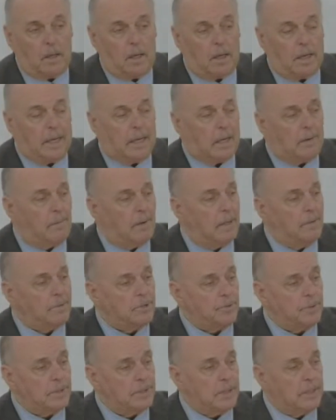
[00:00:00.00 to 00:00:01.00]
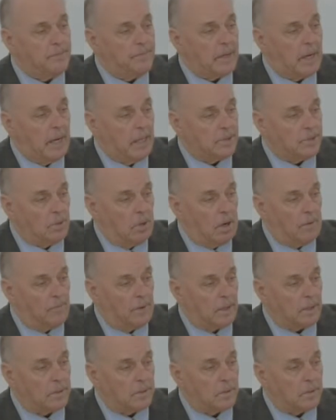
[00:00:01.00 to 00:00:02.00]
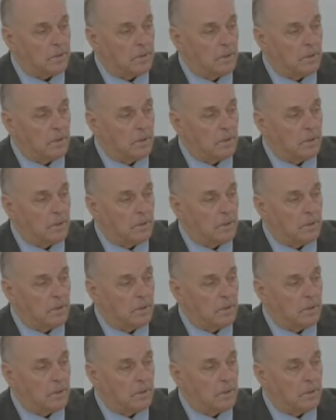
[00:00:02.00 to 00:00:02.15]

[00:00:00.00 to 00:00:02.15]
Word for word: He ever lives to receive tithes and offerings.